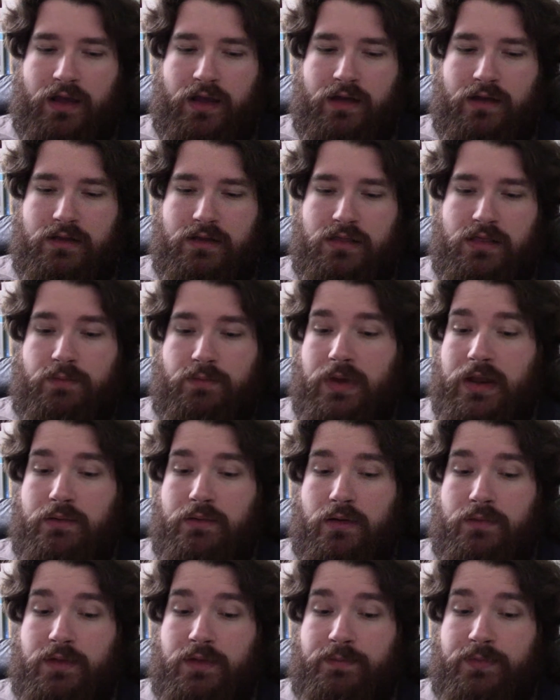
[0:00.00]
the
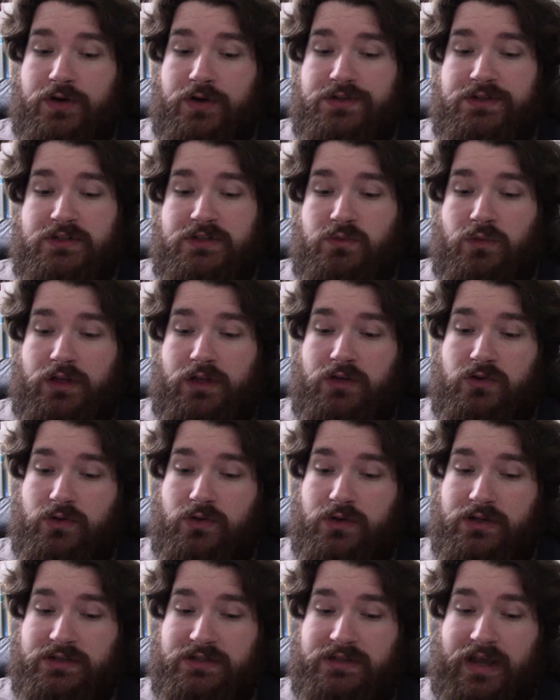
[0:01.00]
minimum the person is willing to
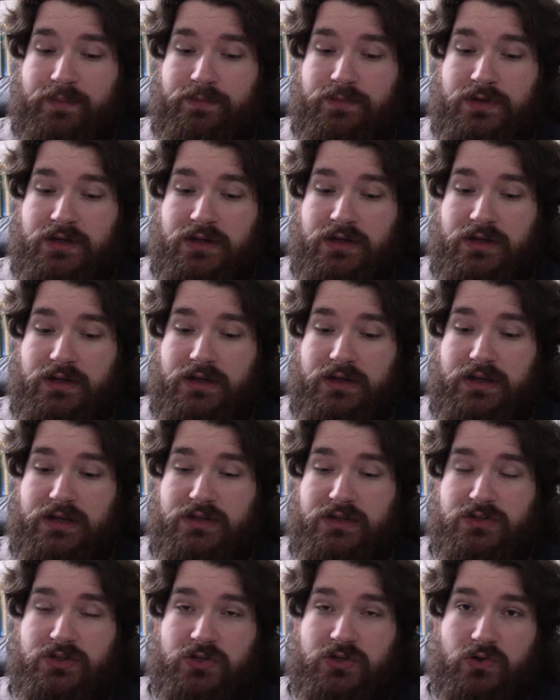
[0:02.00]
accept
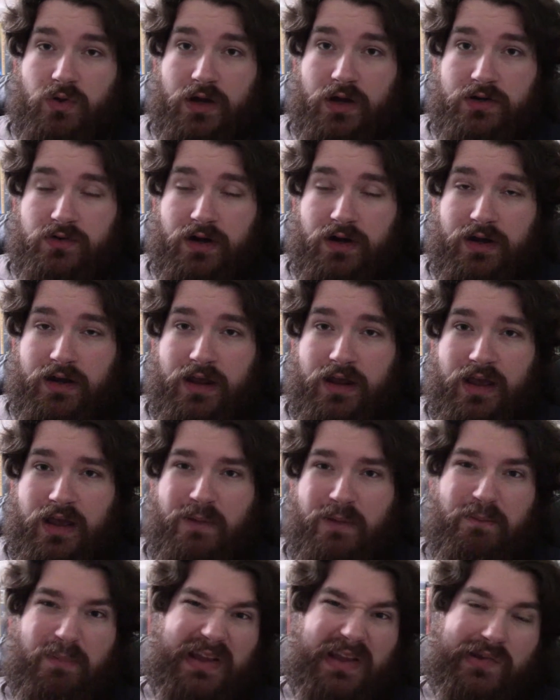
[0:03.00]
is $200,
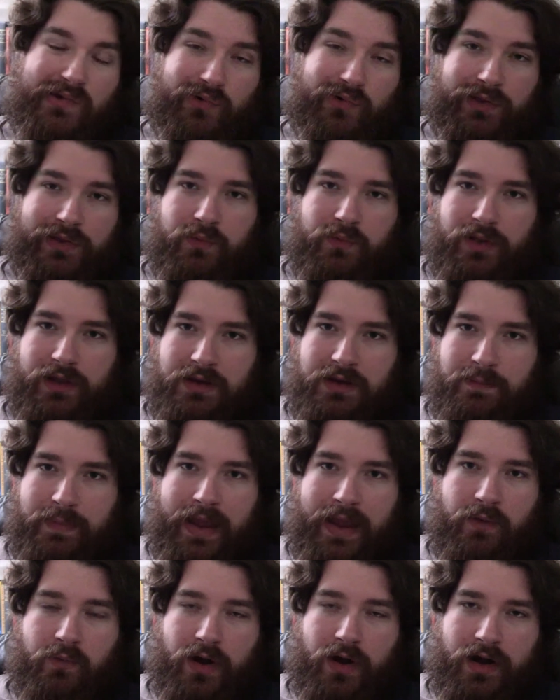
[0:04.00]
but you're only willing to
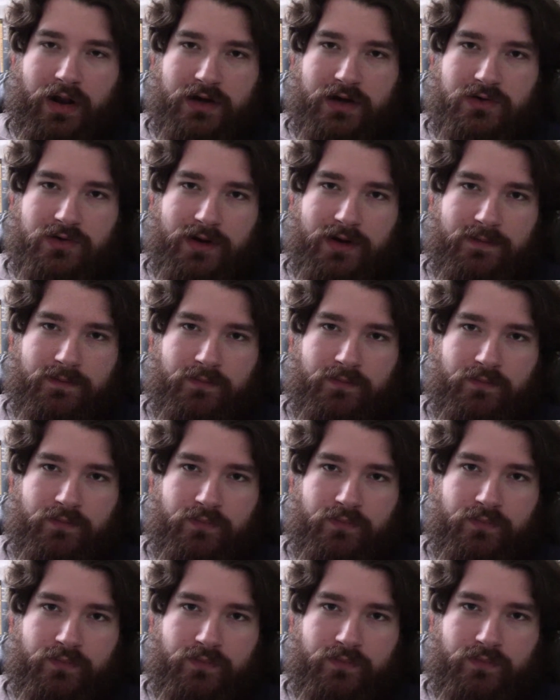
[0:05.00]
pay $100,
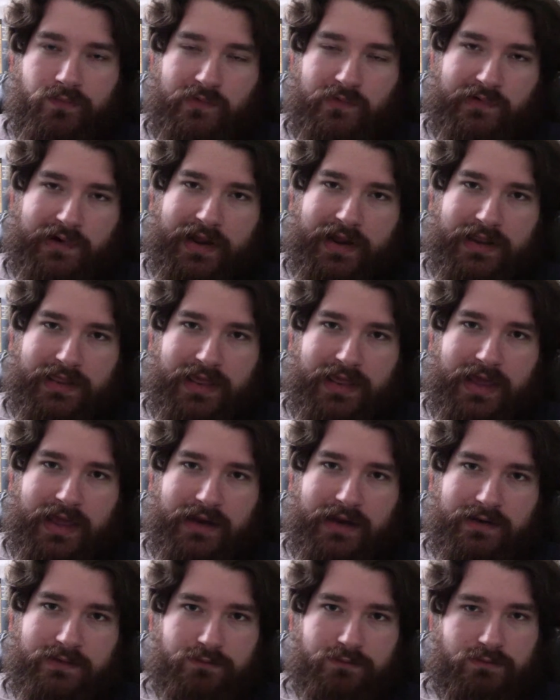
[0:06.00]
right?
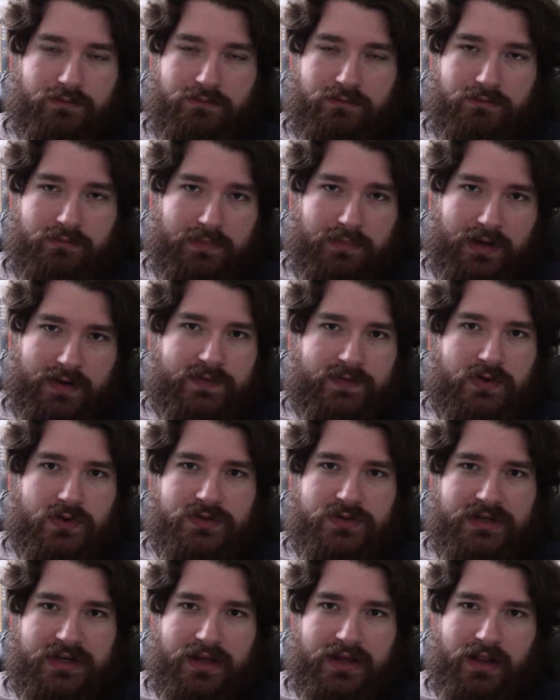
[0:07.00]
Then if you
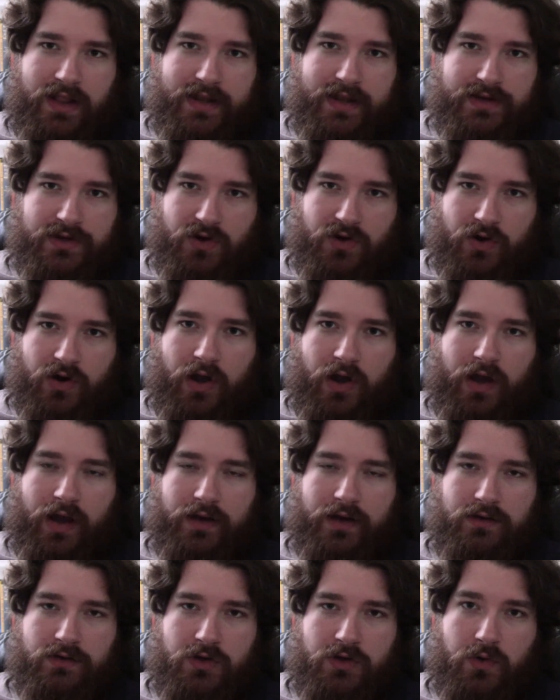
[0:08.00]
steal it and you're
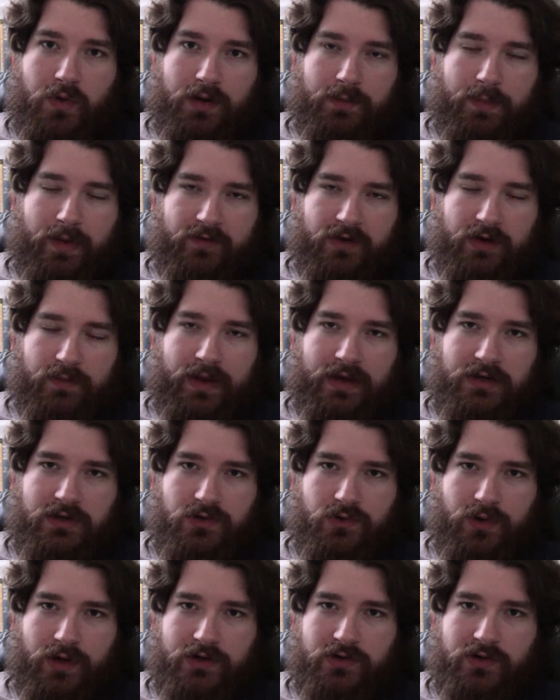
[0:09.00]
caught and you end up having to pay
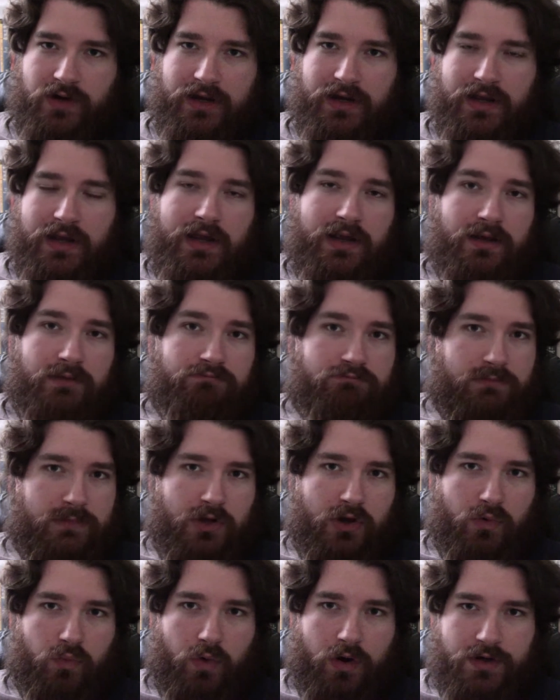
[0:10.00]
$200,
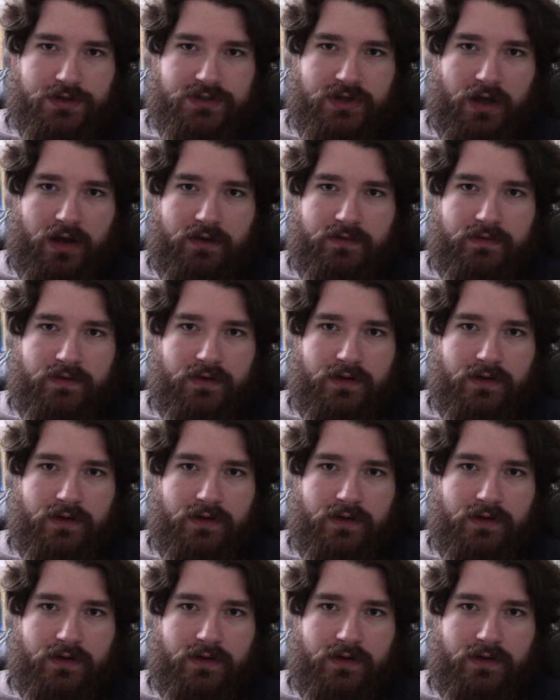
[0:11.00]
you're worse off.